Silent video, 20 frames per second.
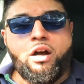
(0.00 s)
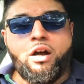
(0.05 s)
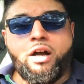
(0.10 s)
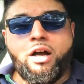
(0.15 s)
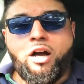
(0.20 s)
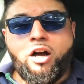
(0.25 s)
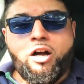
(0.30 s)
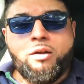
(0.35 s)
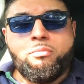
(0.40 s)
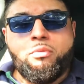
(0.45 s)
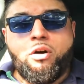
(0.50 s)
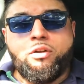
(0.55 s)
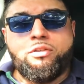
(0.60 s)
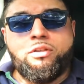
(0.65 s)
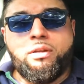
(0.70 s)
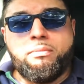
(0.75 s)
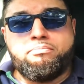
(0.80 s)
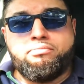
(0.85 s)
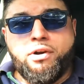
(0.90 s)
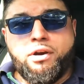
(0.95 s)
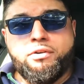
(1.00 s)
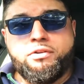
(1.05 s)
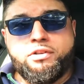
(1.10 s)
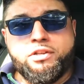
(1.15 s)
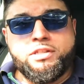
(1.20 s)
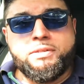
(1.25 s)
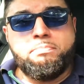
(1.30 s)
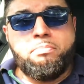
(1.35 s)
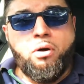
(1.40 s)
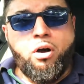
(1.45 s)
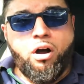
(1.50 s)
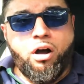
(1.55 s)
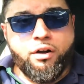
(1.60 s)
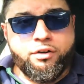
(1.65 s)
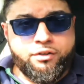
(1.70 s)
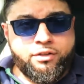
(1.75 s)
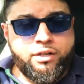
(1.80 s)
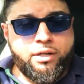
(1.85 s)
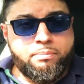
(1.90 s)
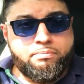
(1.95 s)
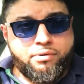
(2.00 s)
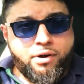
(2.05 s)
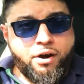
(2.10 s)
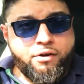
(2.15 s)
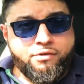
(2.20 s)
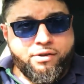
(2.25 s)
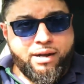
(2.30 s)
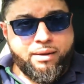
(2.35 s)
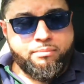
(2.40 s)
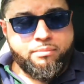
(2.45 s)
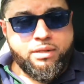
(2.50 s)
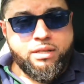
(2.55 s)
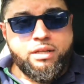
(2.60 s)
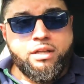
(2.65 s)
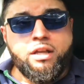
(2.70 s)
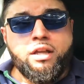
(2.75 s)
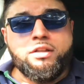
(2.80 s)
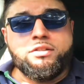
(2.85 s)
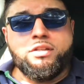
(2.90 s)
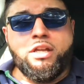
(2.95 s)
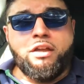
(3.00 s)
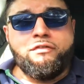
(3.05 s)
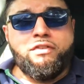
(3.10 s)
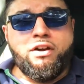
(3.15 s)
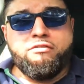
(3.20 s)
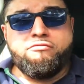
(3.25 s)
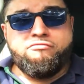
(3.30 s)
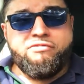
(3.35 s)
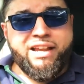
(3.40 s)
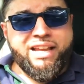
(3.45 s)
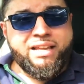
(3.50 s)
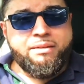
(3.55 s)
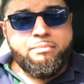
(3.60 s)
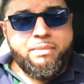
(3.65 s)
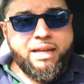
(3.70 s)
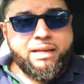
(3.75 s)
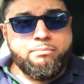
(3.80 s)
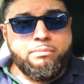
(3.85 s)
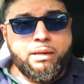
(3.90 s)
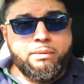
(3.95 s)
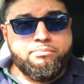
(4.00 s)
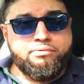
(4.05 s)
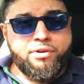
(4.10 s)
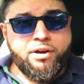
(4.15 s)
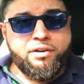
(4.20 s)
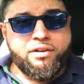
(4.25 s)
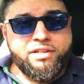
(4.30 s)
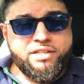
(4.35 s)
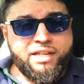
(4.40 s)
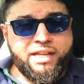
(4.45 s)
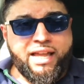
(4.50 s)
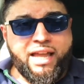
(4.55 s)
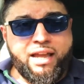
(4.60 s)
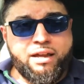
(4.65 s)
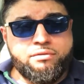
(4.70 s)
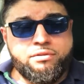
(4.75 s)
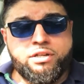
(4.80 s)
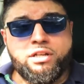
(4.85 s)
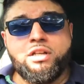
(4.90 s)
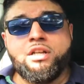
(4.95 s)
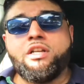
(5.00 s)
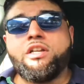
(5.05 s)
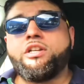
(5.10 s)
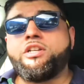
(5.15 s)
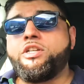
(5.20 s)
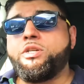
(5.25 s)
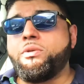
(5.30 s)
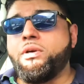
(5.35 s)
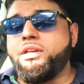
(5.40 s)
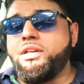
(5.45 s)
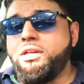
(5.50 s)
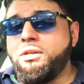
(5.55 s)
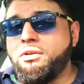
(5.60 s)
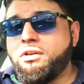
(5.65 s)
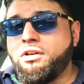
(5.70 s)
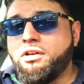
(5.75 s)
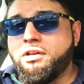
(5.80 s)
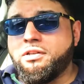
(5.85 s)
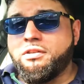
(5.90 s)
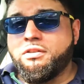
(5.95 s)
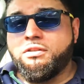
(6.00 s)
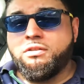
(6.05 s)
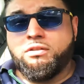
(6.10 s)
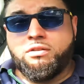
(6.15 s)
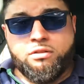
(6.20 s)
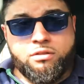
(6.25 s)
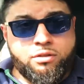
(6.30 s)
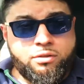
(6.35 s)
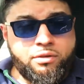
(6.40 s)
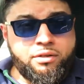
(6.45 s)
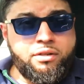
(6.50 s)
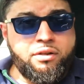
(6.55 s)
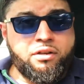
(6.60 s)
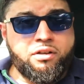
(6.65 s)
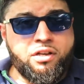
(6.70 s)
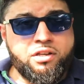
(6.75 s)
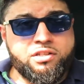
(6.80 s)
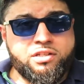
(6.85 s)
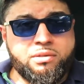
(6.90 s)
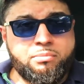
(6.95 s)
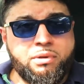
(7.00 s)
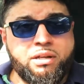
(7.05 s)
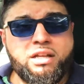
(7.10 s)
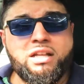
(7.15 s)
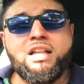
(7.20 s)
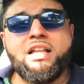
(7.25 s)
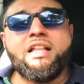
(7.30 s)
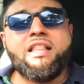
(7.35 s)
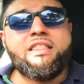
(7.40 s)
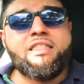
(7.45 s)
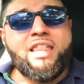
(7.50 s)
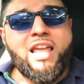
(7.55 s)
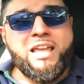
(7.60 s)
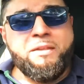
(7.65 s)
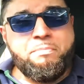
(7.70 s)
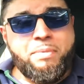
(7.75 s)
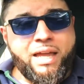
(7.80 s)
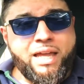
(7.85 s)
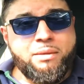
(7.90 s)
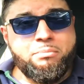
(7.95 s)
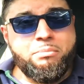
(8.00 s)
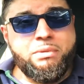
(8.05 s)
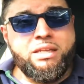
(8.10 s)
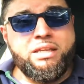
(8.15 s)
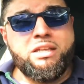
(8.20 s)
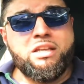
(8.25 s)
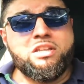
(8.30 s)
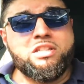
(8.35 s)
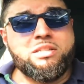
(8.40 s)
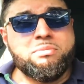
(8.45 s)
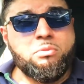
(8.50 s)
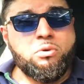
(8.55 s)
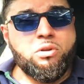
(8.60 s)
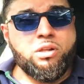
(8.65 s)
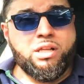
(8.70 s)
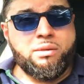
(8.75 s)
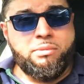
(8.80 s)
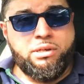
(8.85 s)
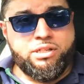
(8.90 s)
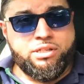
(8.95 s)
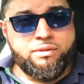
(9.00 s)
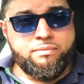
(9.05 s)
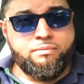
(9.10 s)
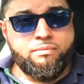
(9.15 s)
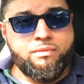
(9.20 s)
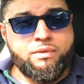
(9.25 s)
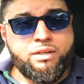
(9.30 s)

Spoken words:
I'm on the broker's partner program. So if I recommend my broker's account to a new customer, they pay me a small commission.